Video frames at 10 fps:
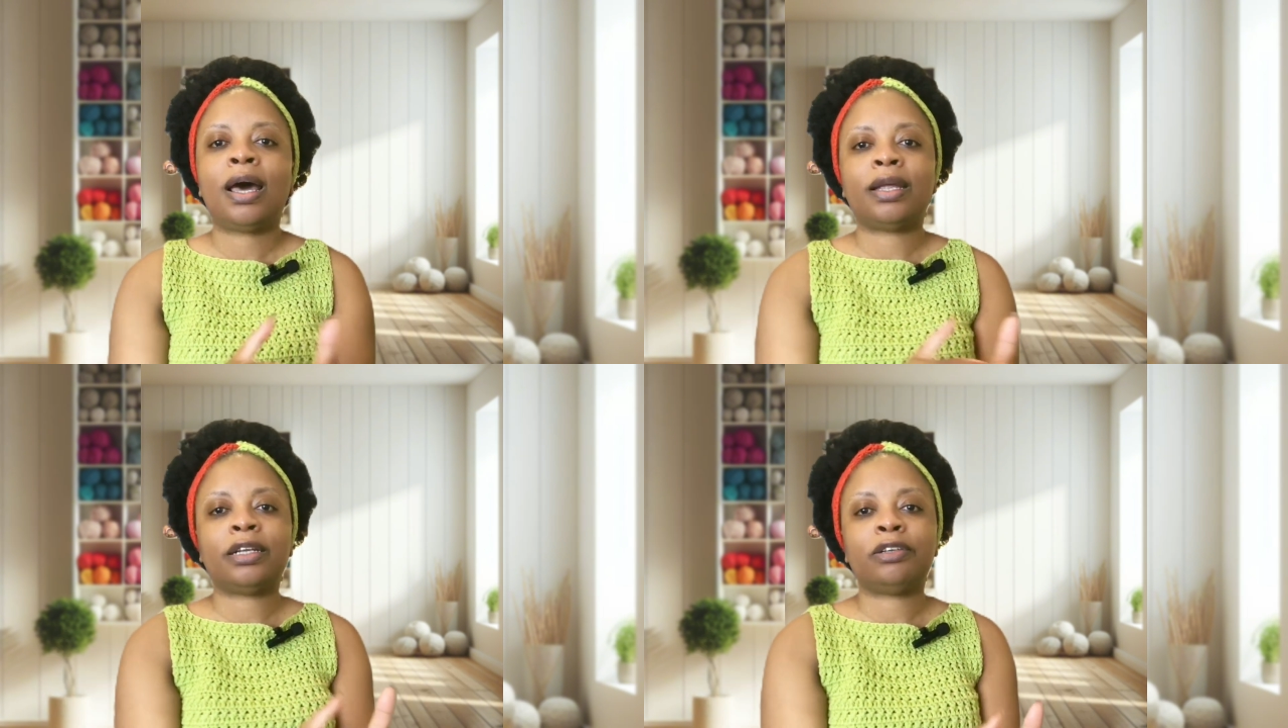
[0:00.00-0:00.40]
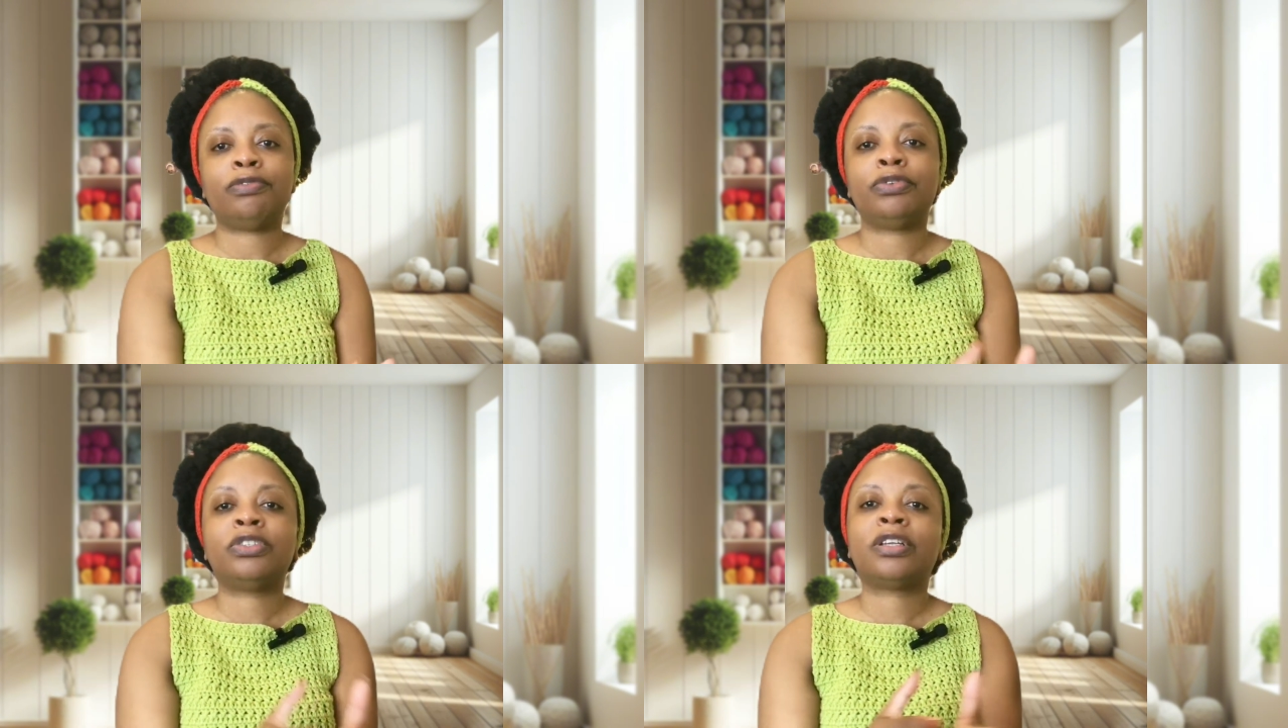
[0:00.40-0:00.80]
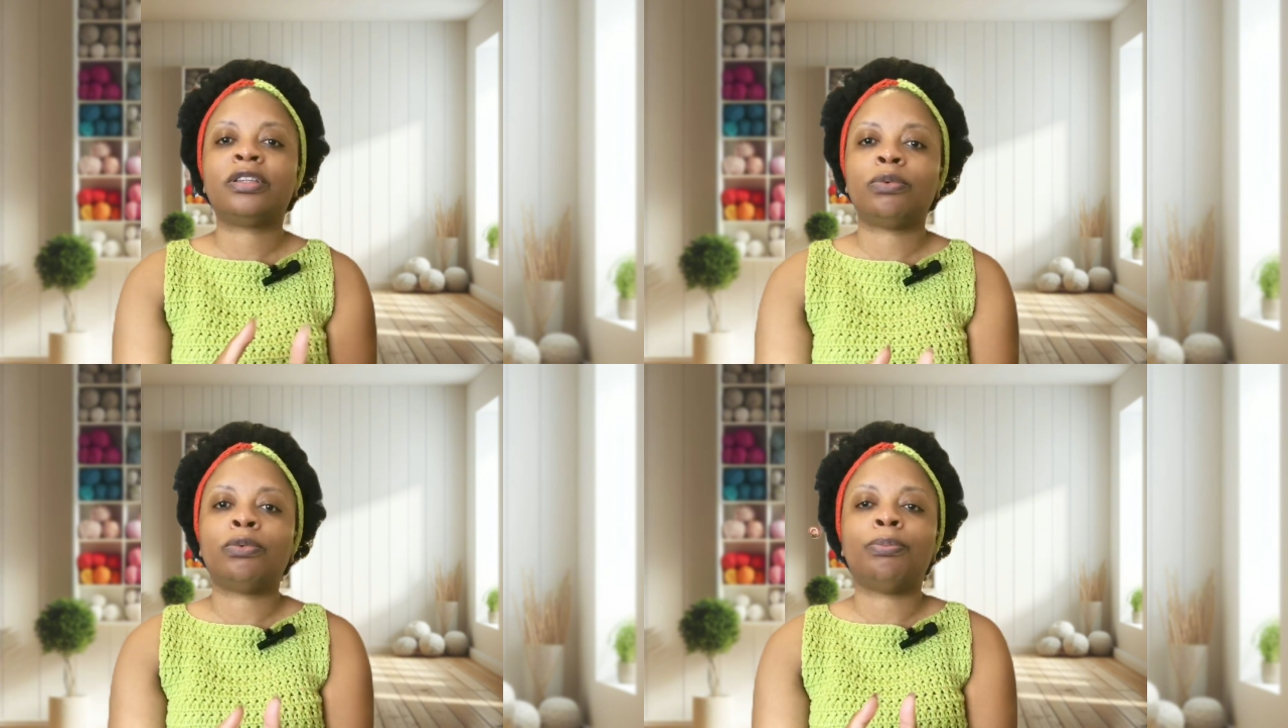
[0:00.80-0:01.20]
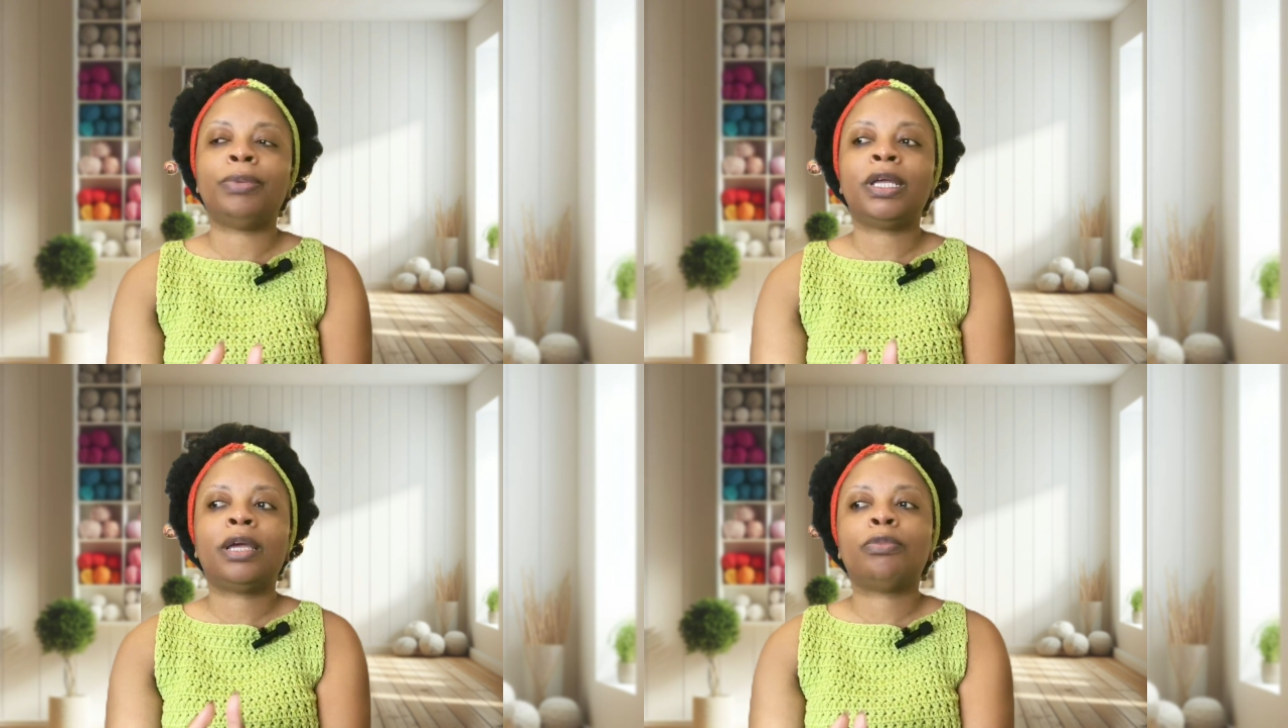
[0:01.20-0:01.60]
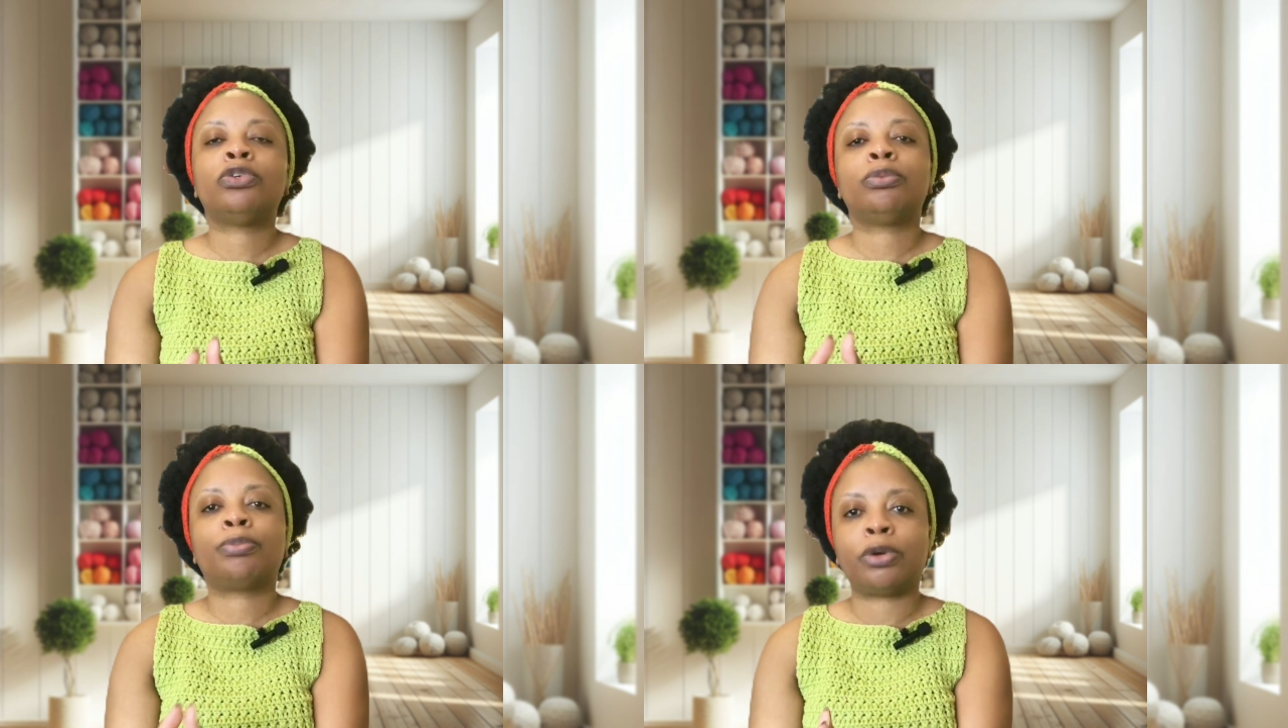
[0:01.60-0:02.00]
and in future they will be able
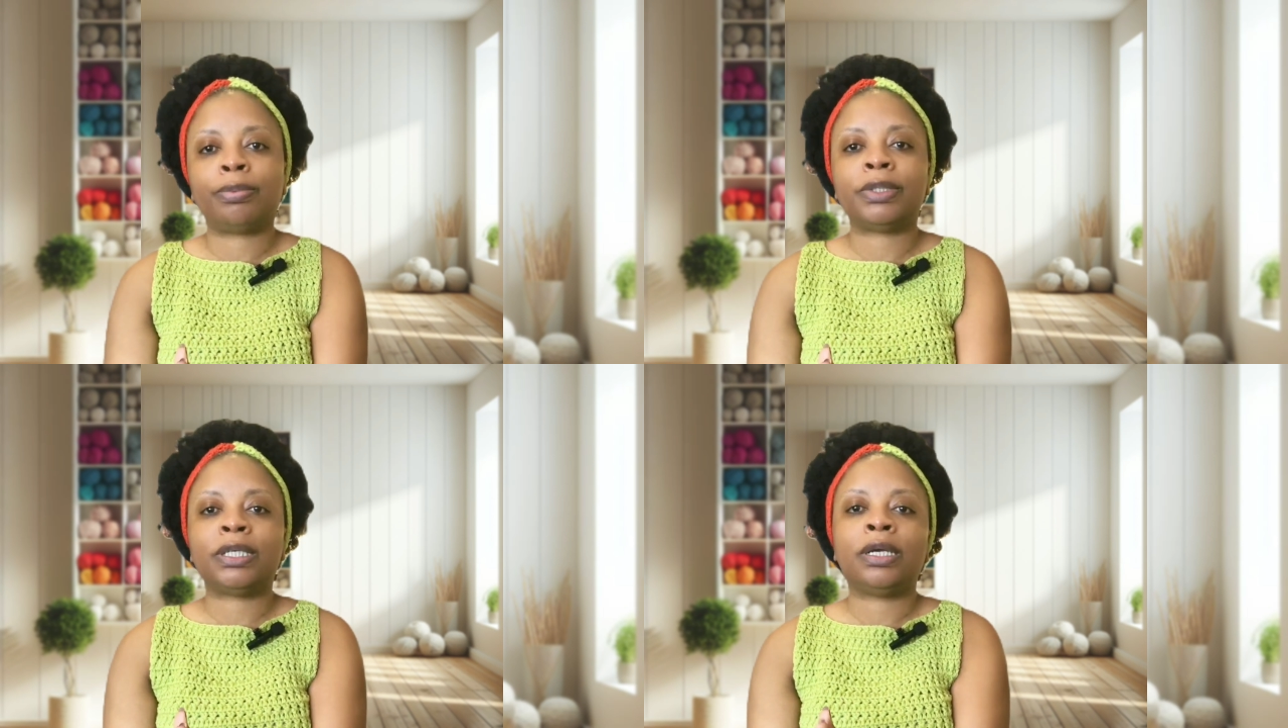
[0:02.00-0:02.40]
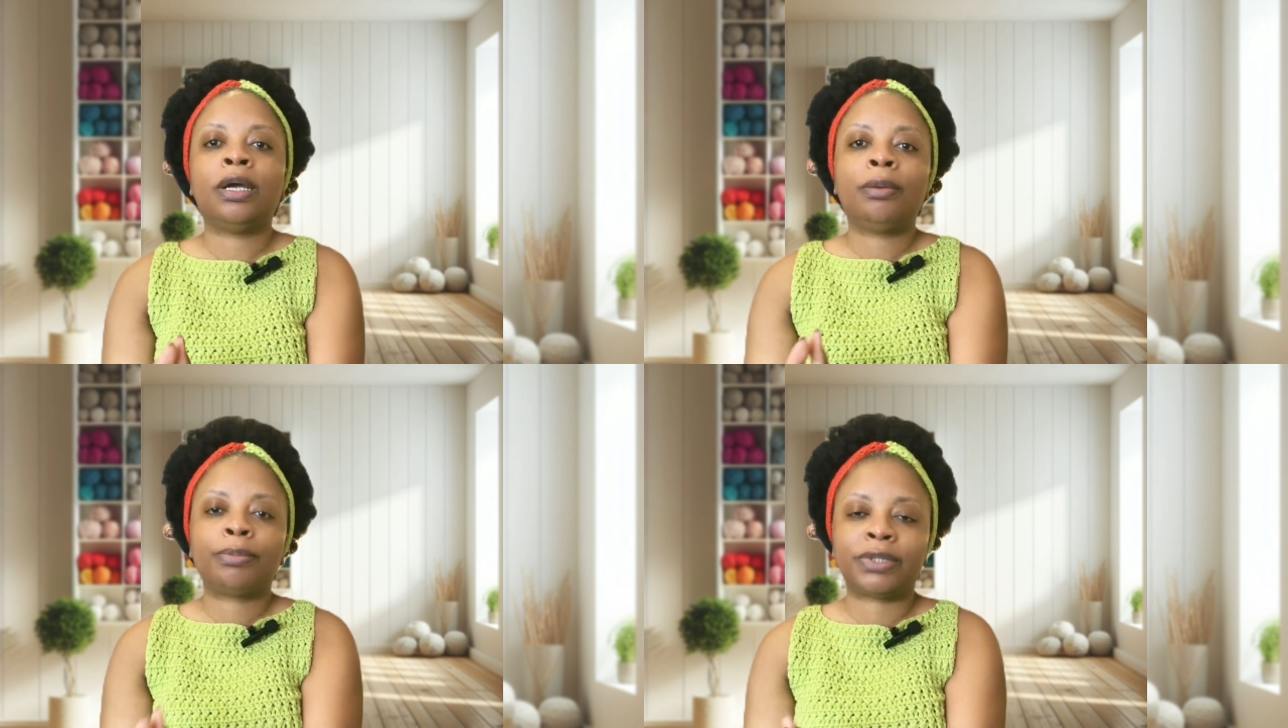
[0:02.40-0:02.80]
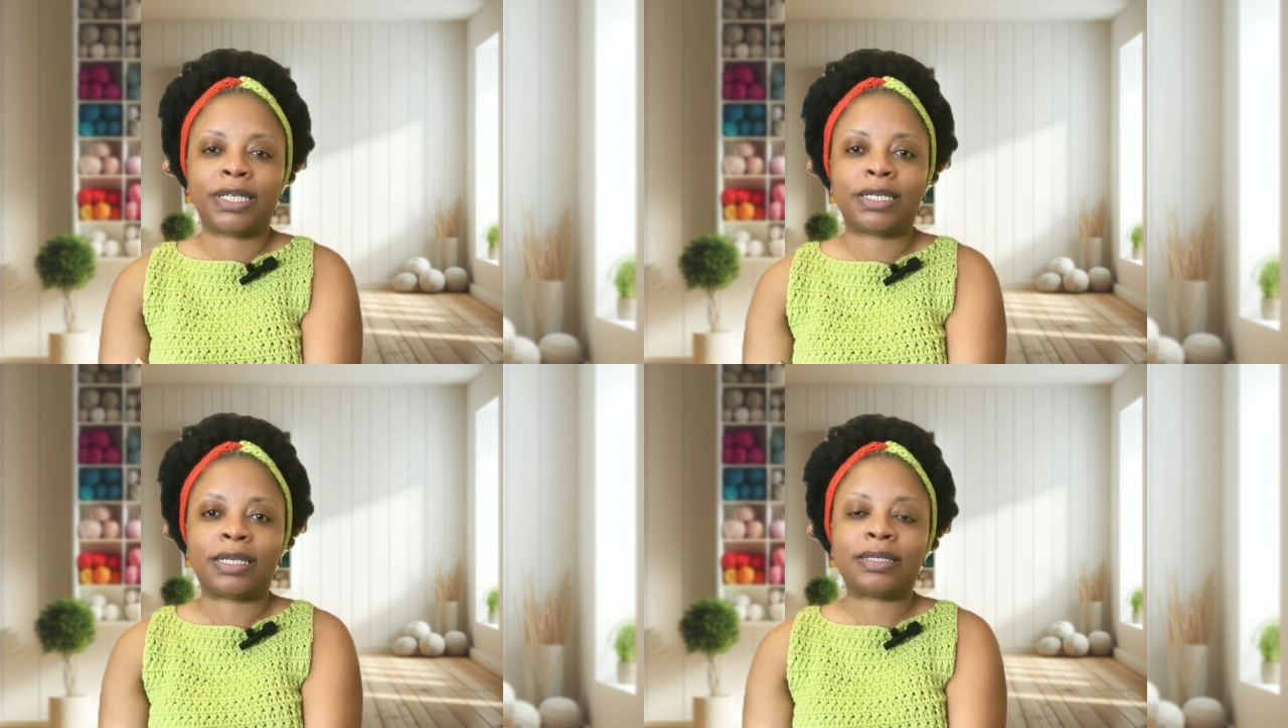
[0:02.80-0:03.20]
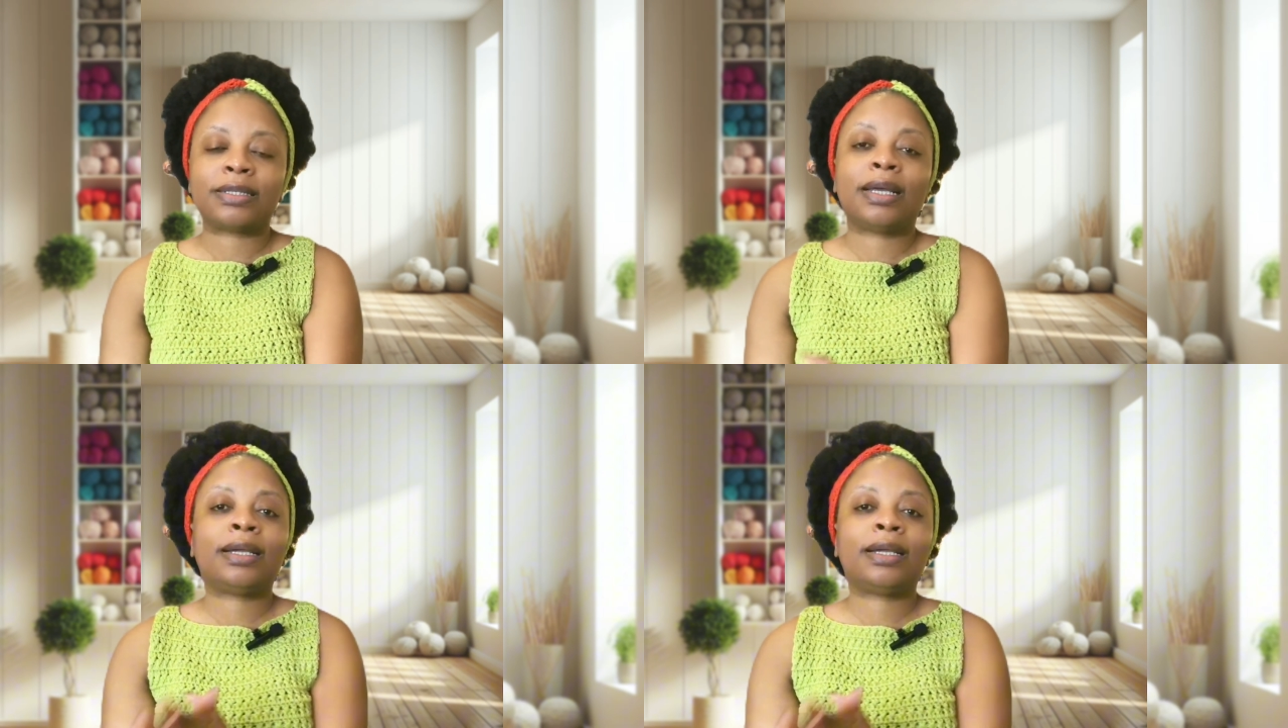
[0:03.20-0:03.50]
to properly protect us.